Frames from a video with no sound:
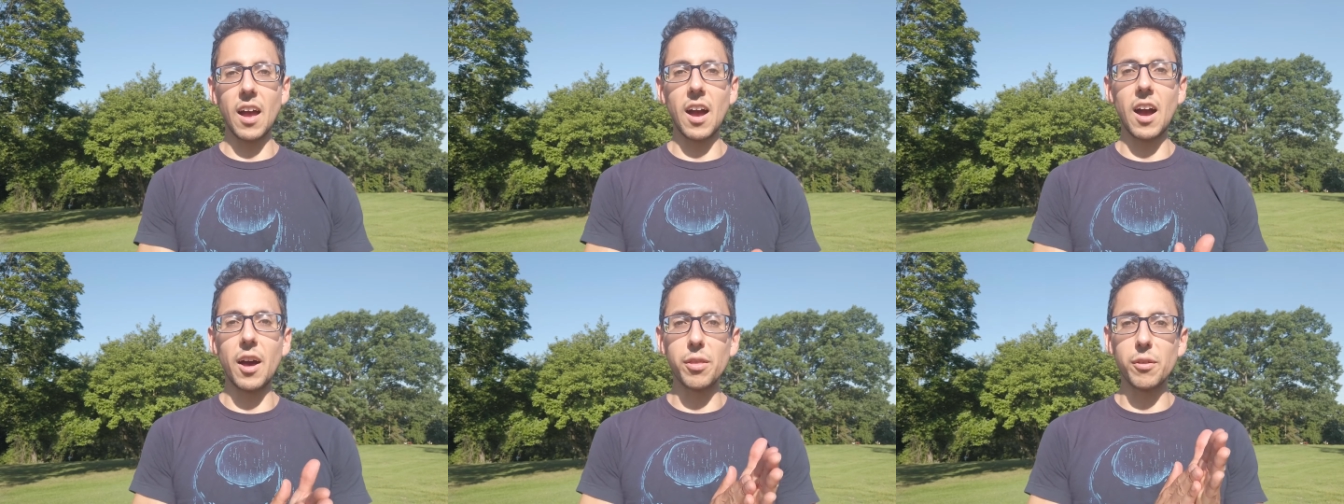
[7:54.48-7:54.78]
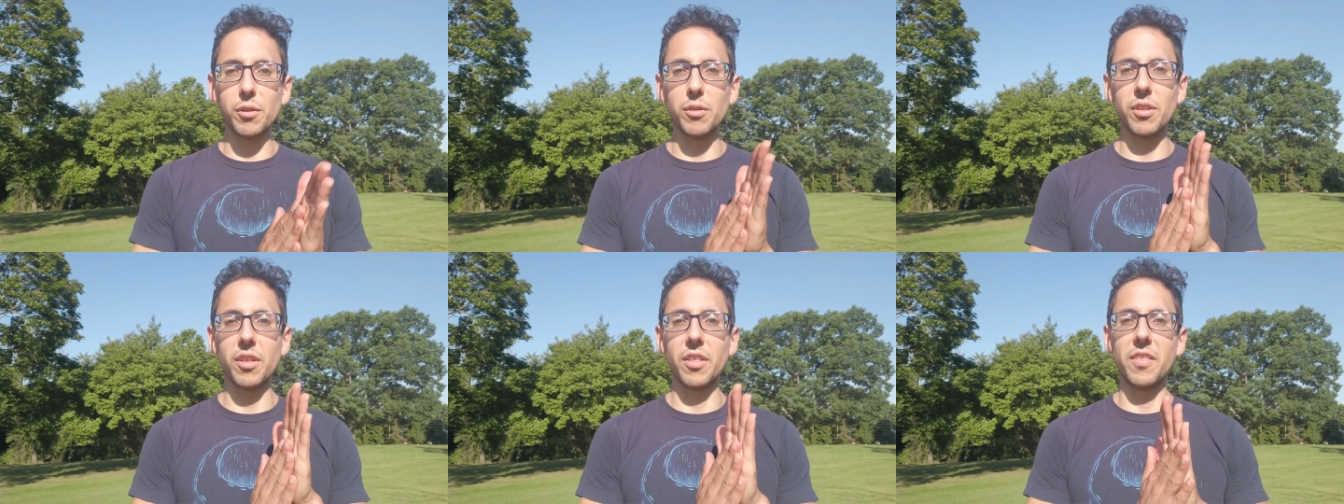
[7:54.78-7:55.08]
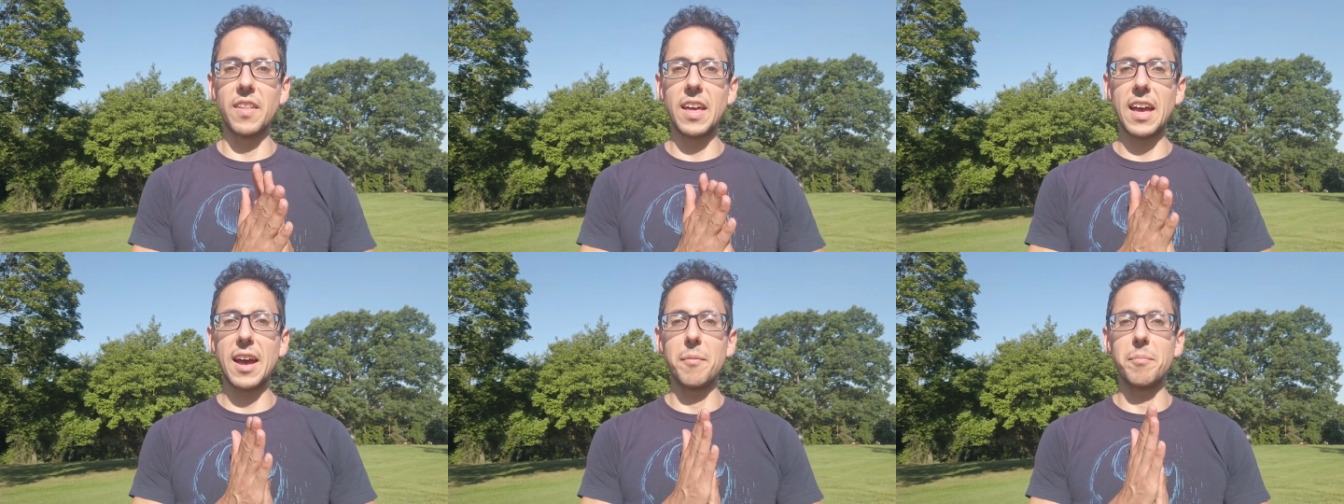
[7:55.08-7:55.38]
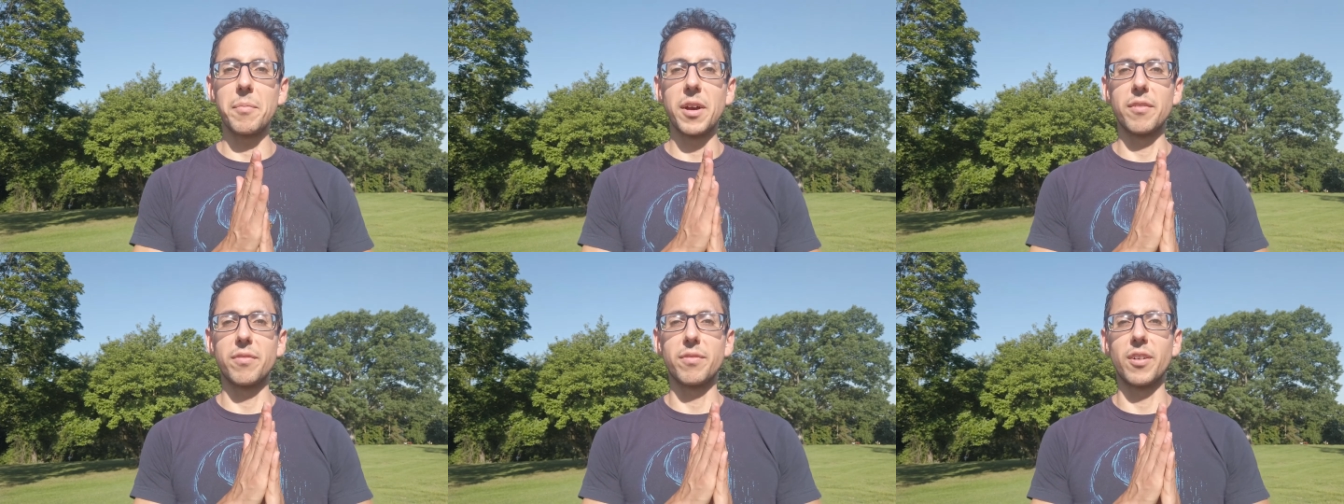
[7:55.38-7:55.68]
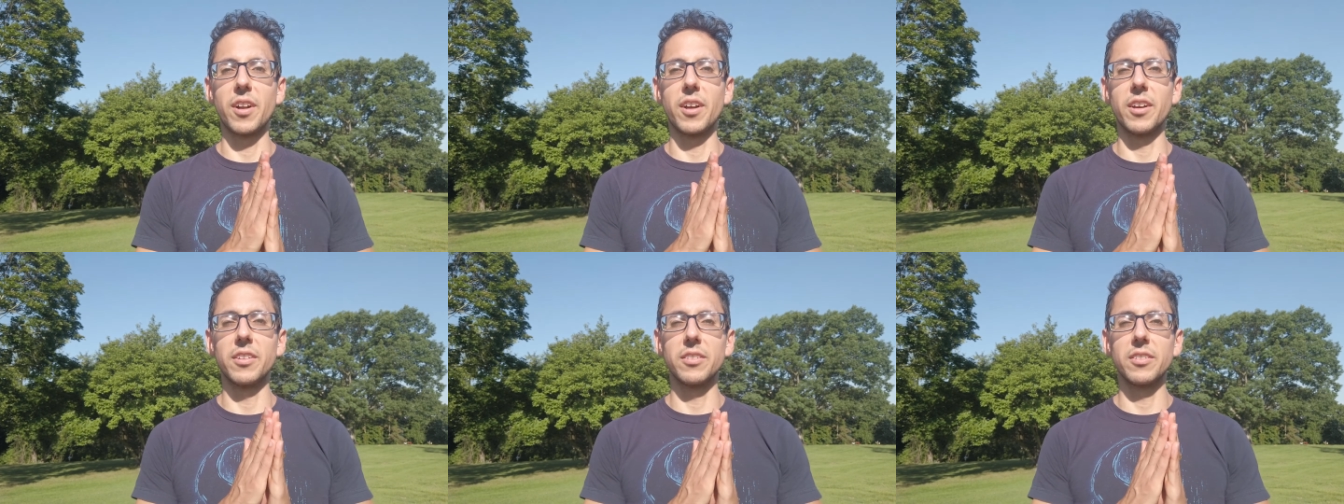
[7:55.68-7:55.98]
Other than that, my
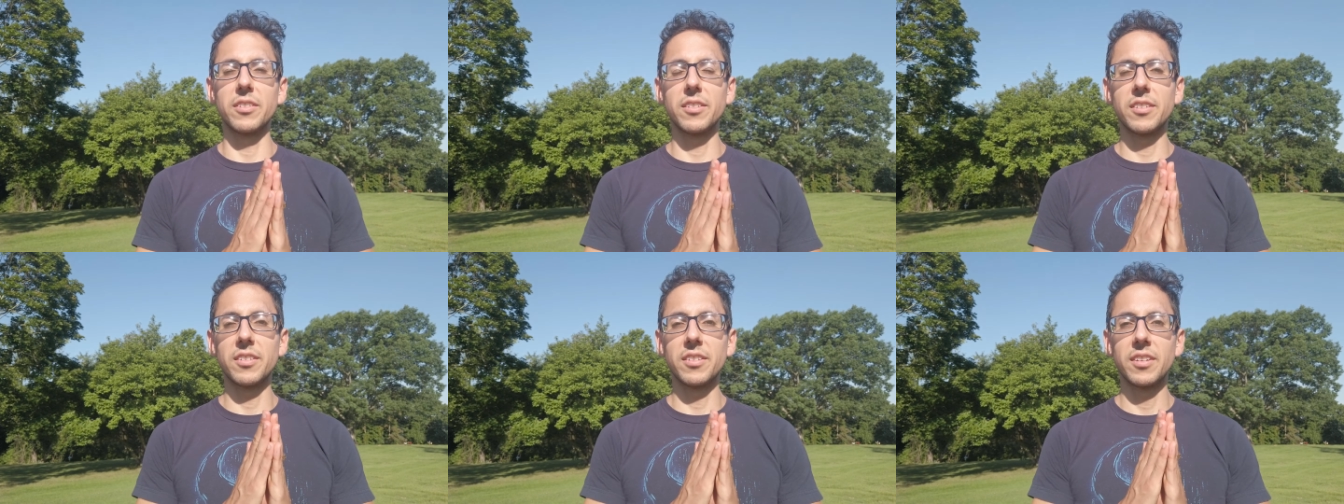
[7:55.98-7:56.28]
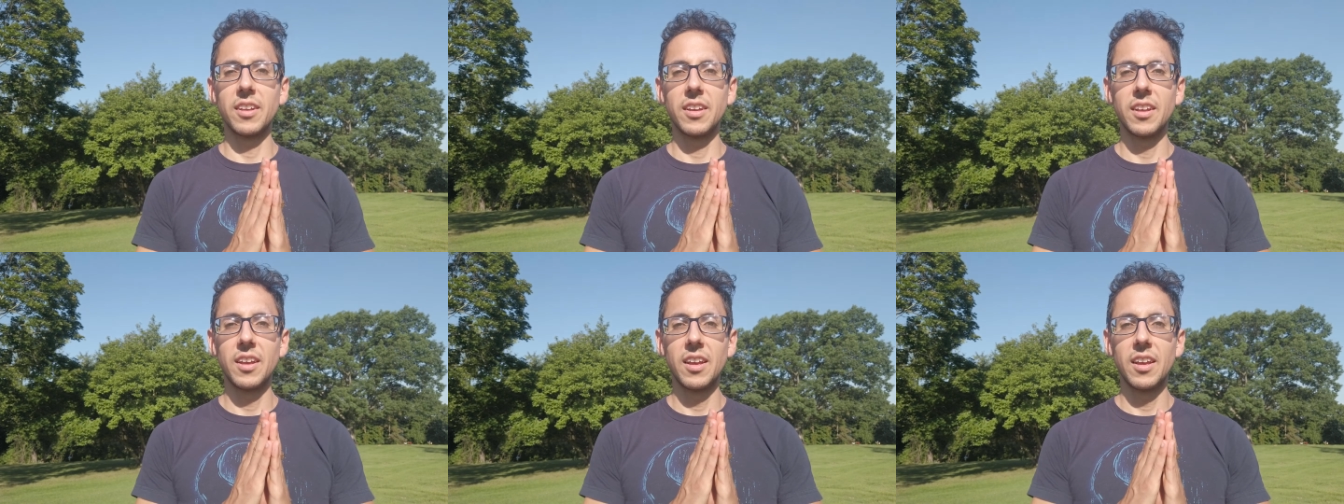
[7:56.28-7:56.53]
friends,